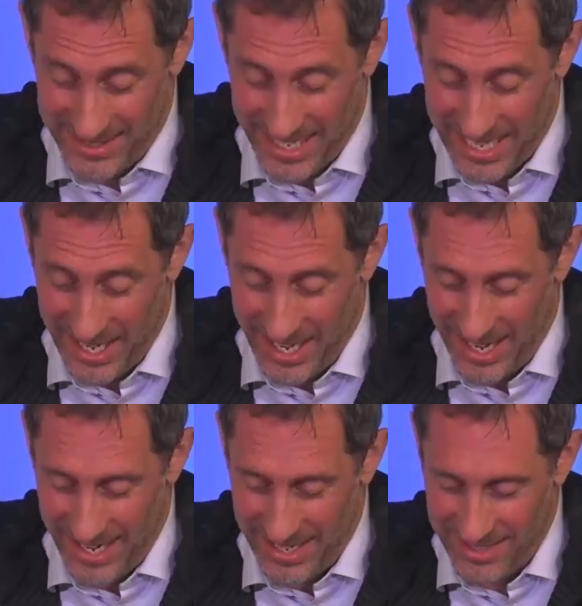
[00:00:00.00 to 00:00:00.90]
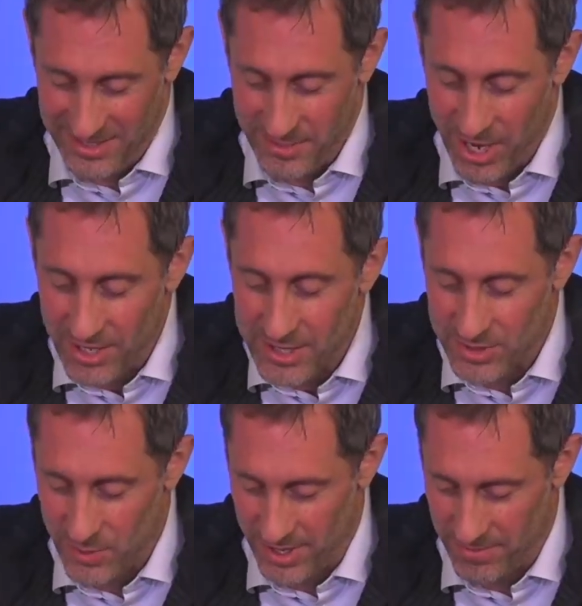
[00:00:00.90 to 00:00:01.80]
and to be honest, it
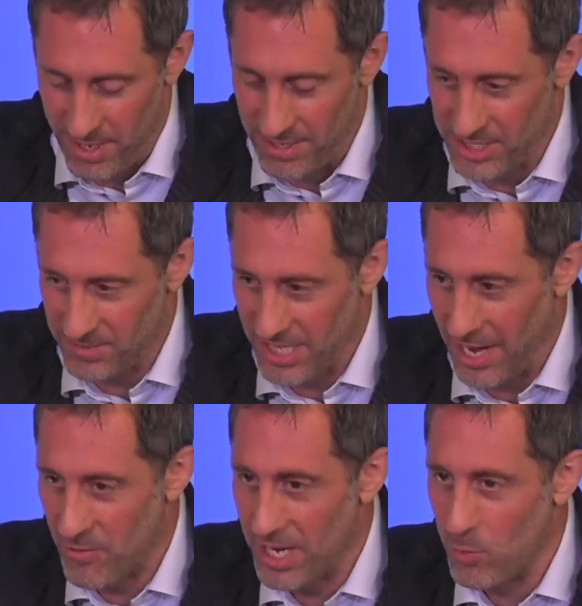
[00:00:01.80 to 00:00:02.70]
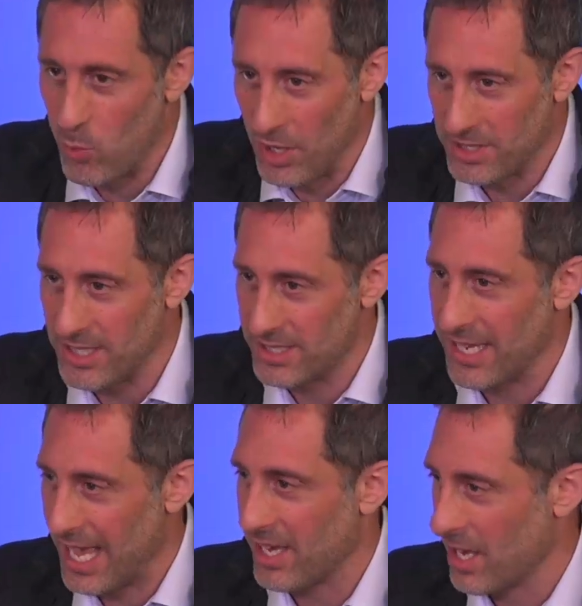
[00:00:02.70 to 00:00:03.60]
was one of the partnerships that I really wanted to
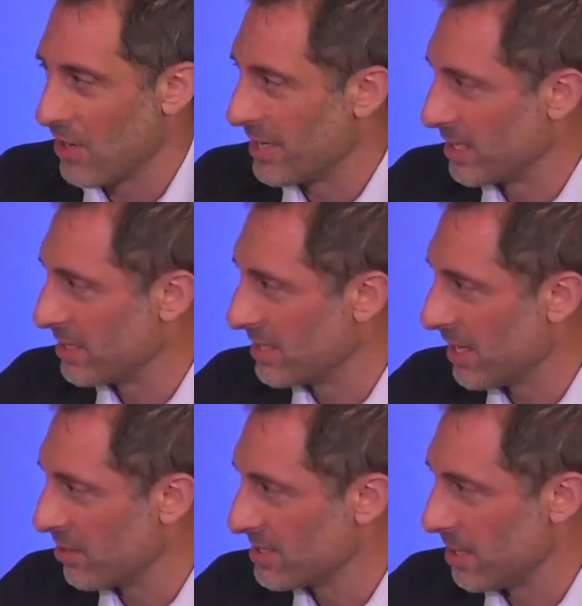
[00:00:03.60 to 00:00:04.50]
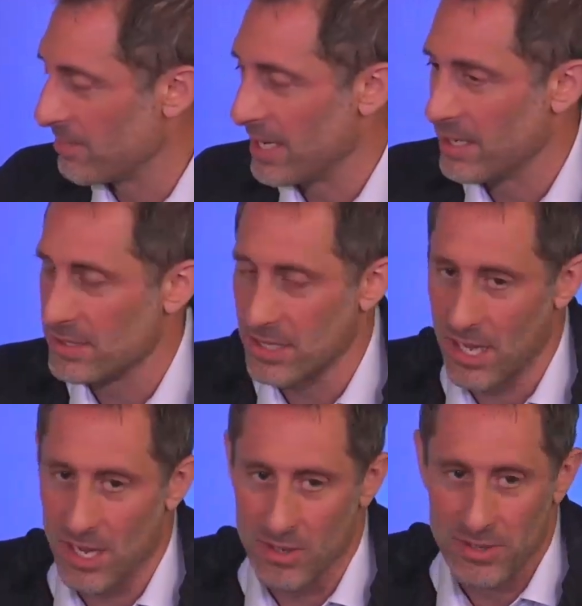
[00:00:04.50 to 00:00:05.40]
get going, some years
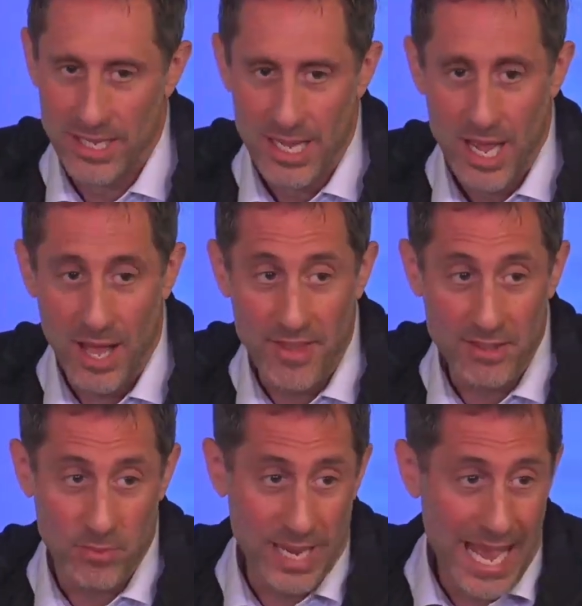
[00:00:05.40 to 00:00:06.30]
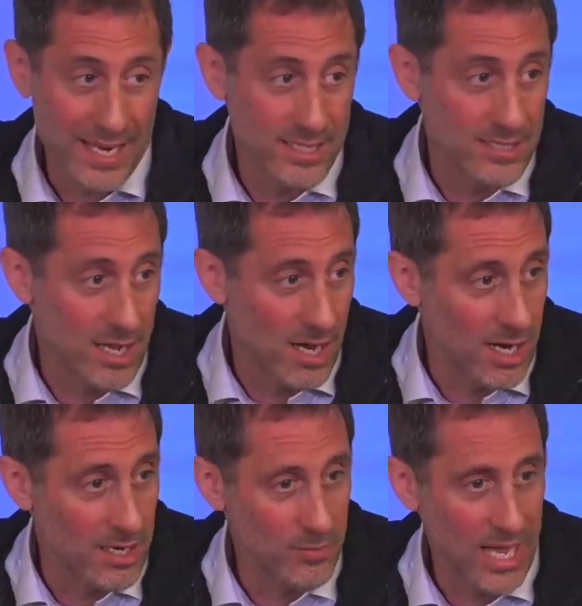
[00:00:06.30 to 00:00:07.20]
ago. I think the realities
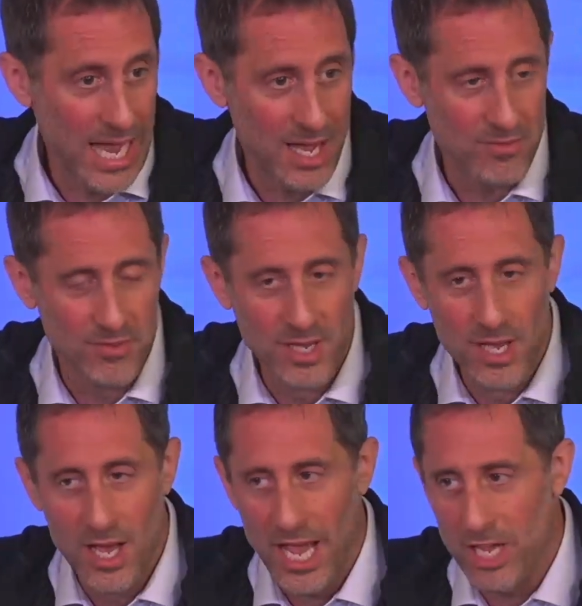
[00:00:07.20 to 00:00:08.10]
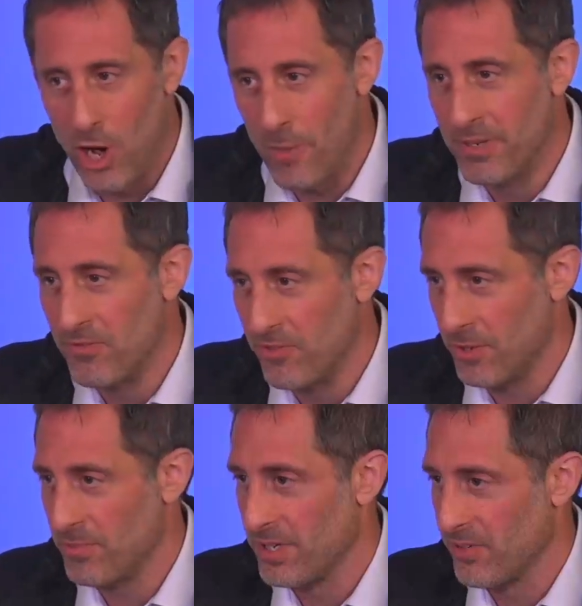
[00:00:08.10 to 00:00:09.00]
are we have a common
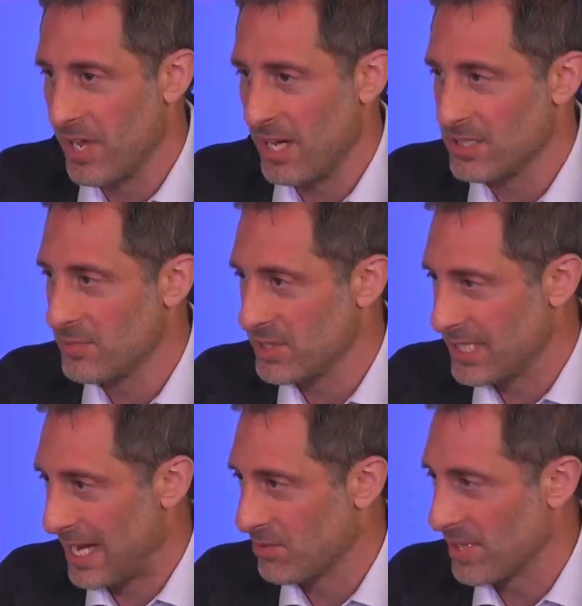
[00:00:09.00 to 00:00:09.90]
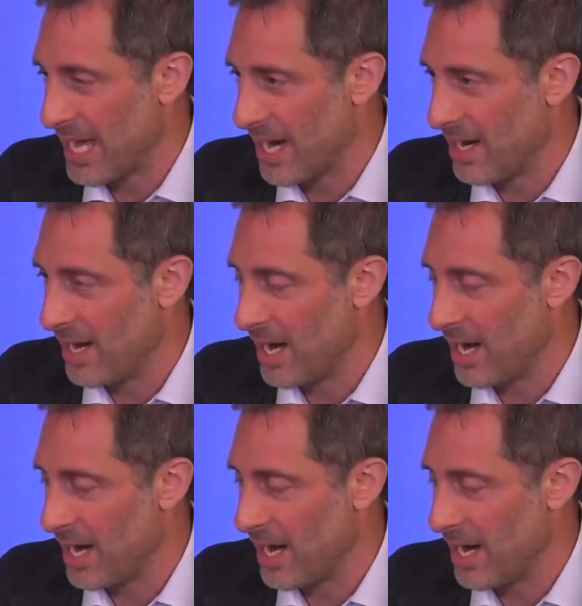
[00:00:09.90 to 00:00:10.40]
footprint of customers out there